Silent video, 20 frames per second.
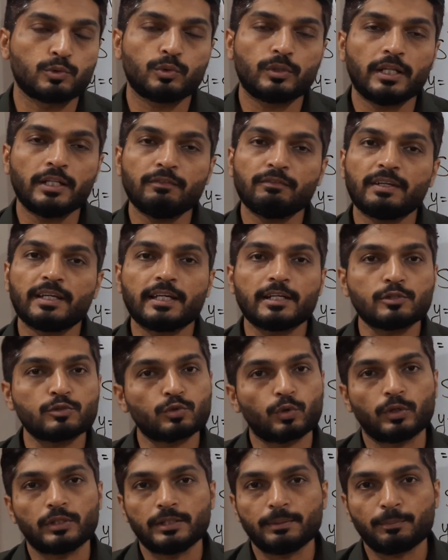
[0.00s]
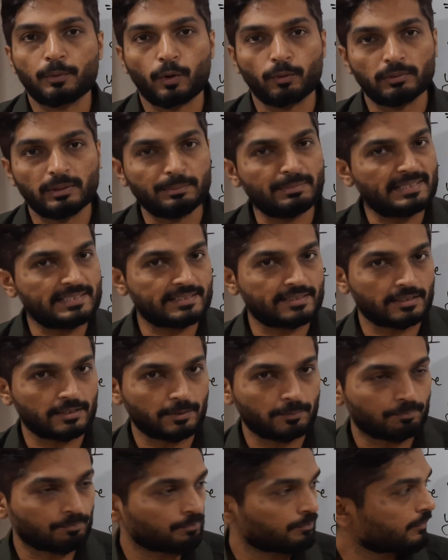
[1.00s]
So then we can solve the problem
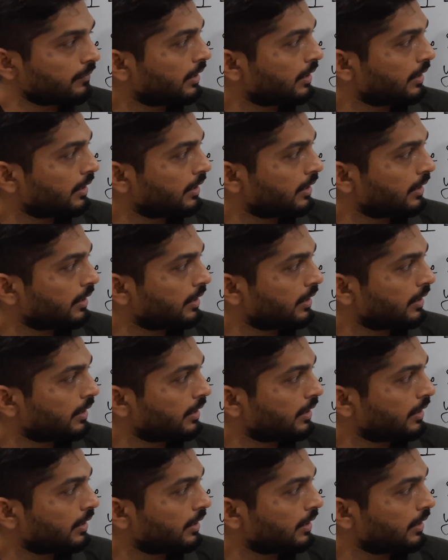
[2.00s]
easily.